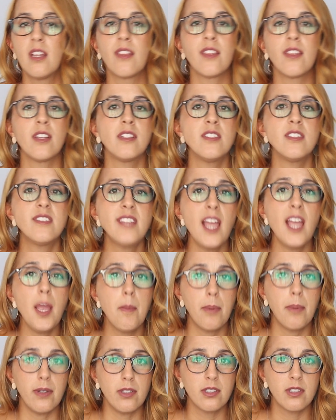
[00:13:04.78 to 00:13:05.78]
the
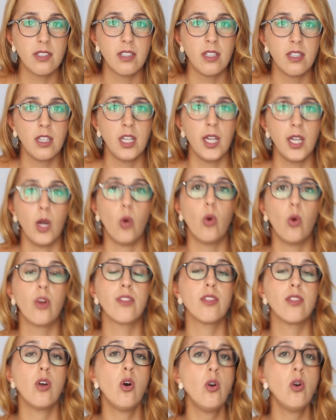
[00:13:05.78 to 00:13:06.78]
disabled, or
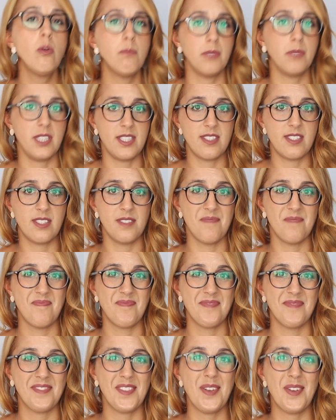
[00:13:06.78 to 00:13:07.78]
the homeless.
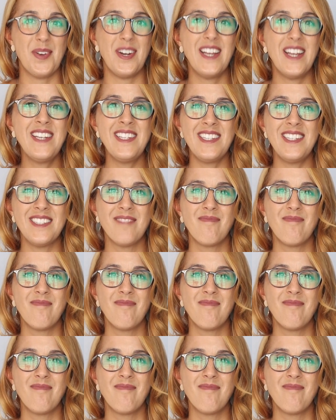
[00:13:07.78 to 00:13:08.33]
Alright?